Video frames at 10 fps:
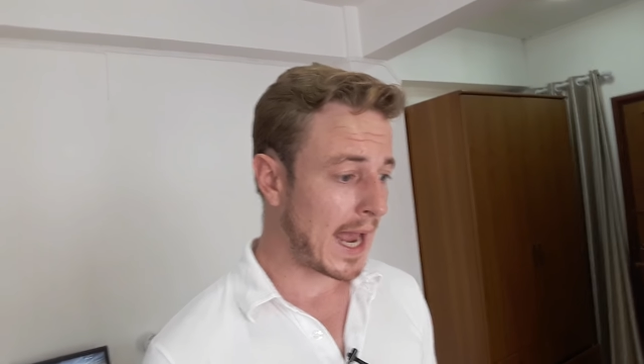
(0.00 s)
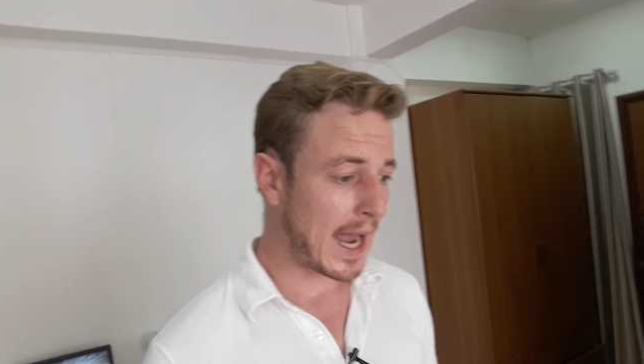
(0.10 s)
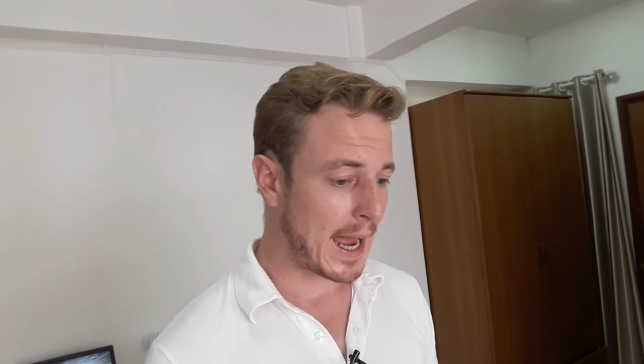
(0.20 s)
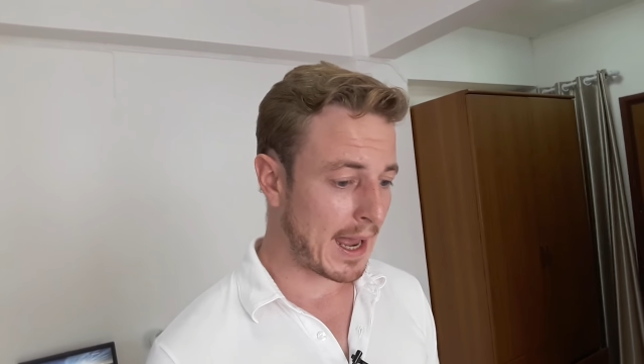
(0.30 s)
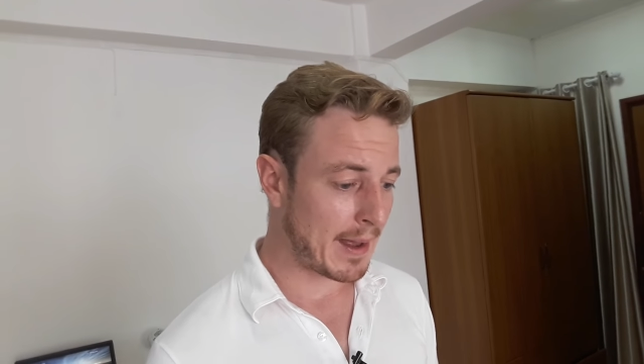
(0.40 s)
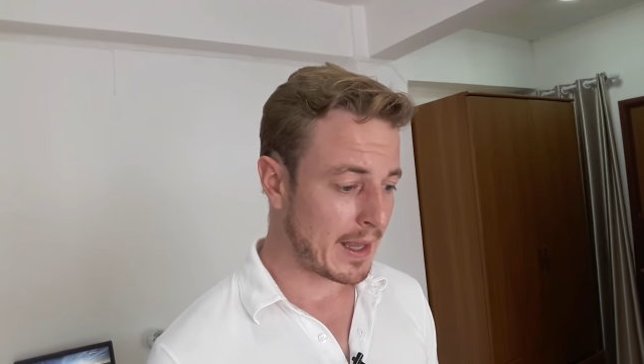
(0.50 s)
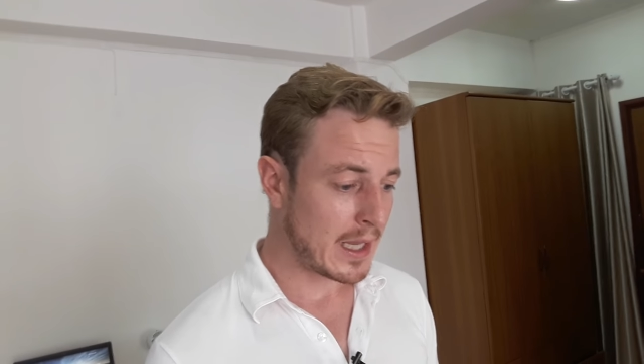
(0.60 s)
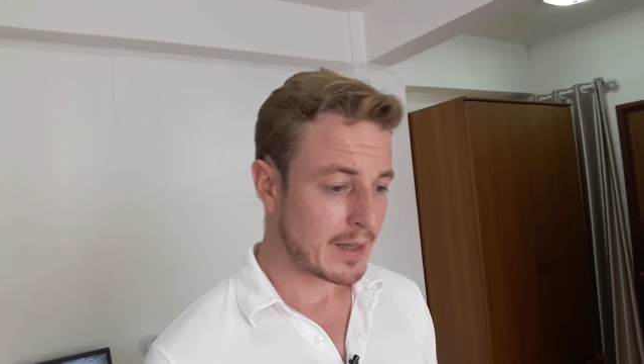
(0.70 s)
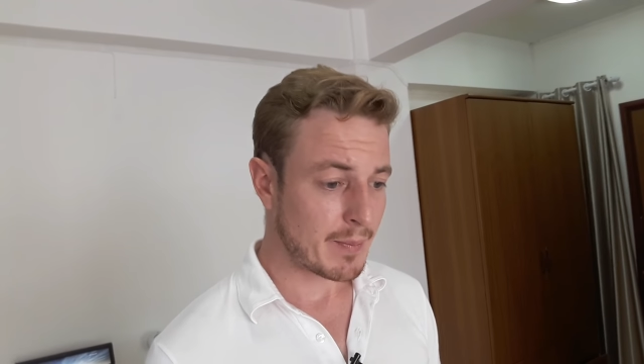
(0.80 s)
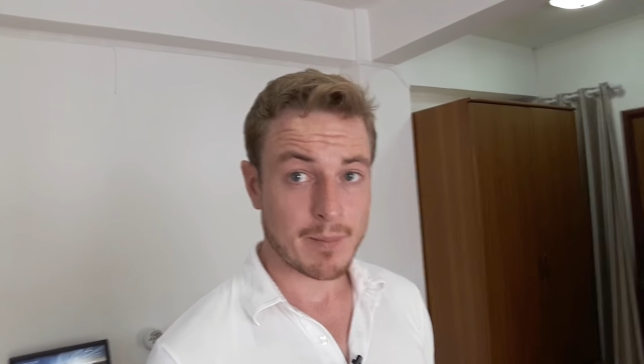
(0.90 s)
uh,
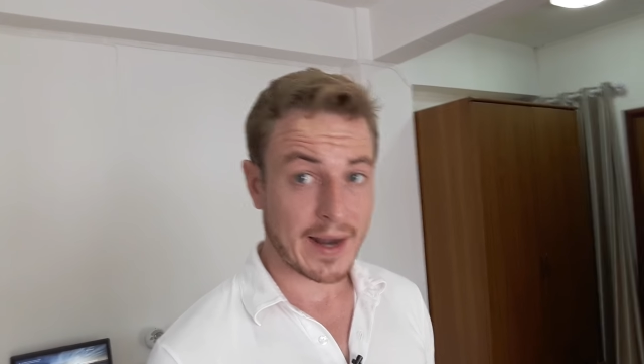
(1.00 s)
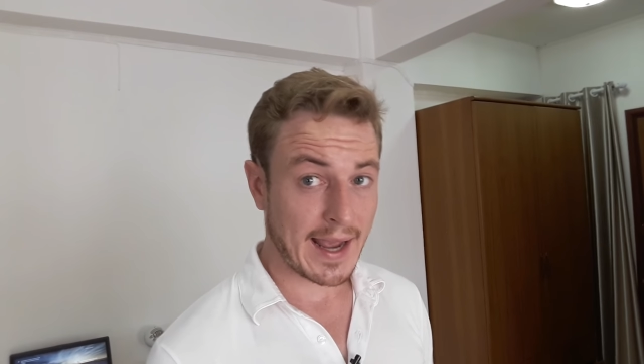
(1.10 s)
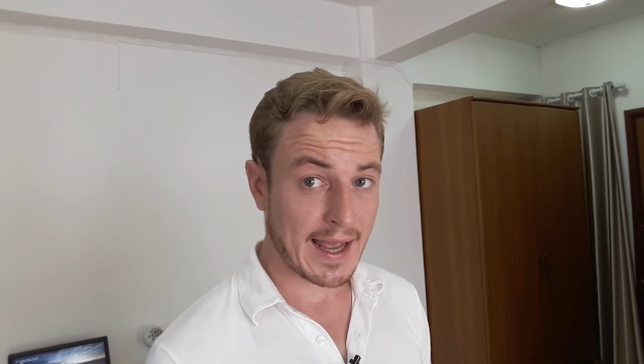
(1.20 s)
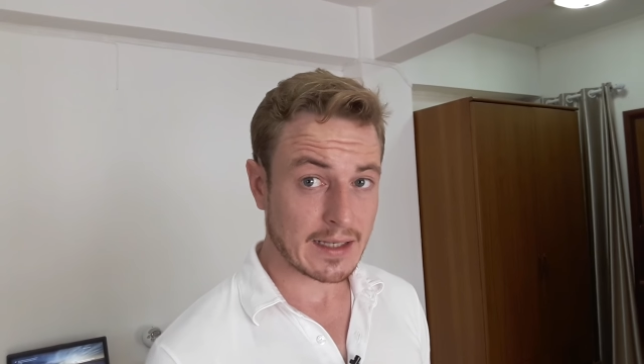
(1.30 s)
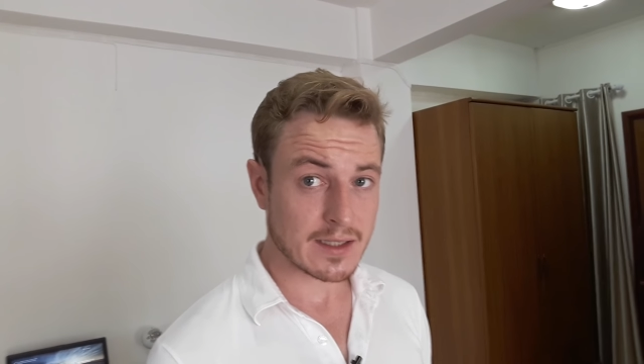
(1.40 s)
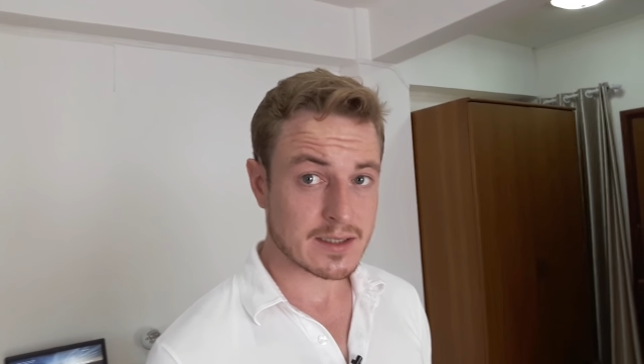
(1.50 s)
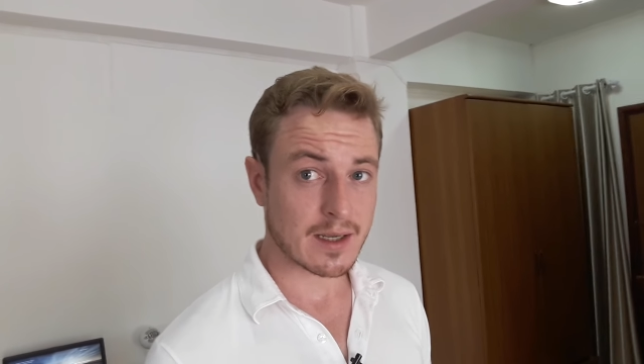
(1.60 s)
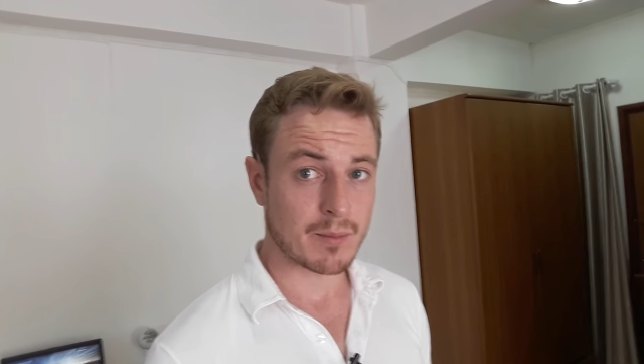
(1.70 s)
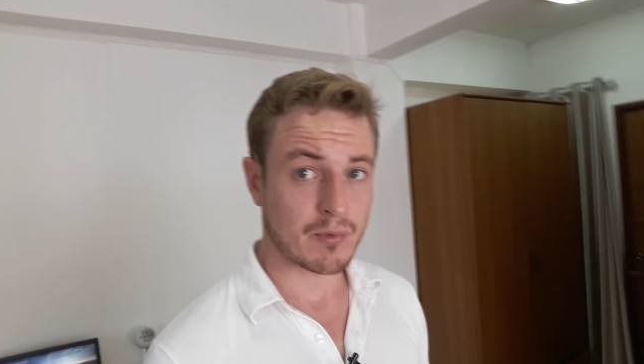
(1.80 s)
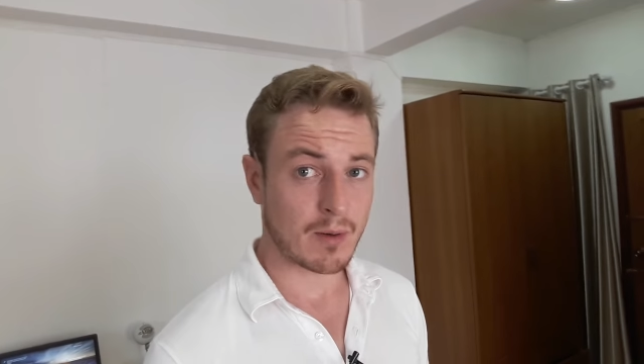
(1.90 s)
but I had the
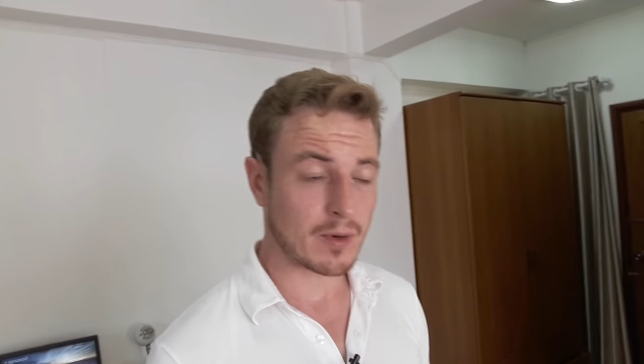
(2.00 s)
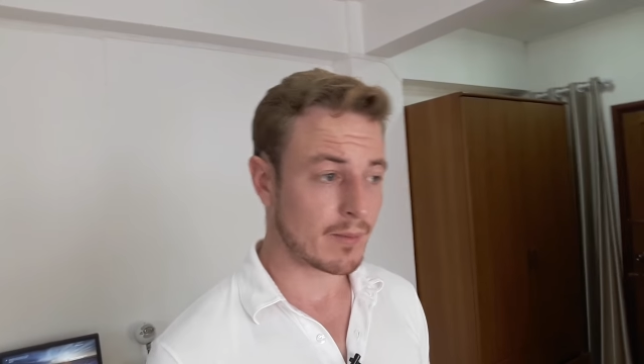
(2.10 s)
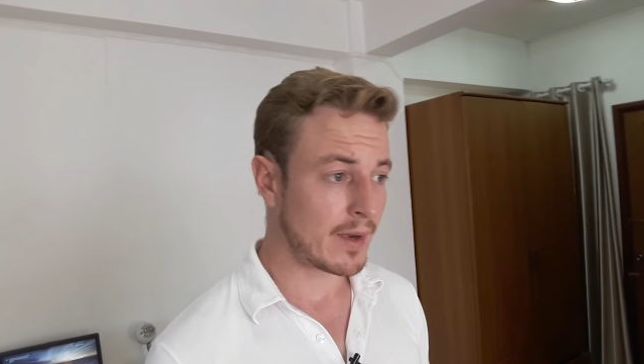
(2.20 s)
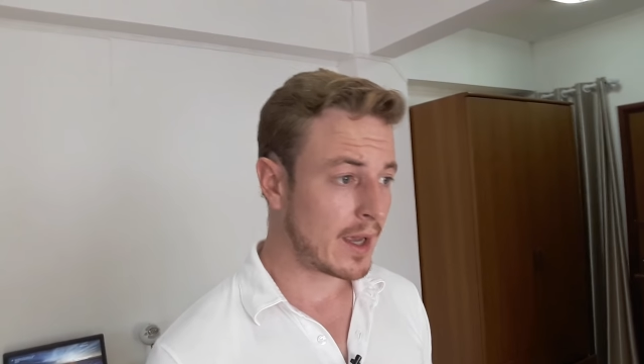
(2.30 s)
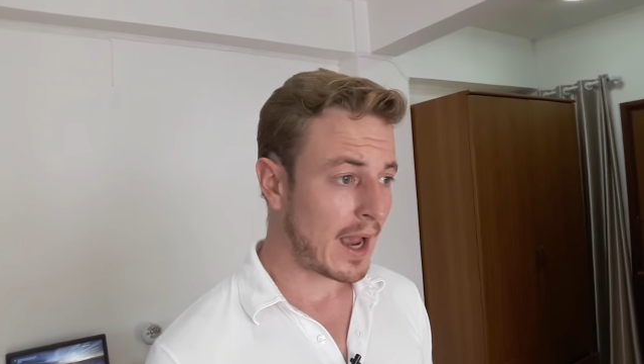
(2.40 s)
same problem.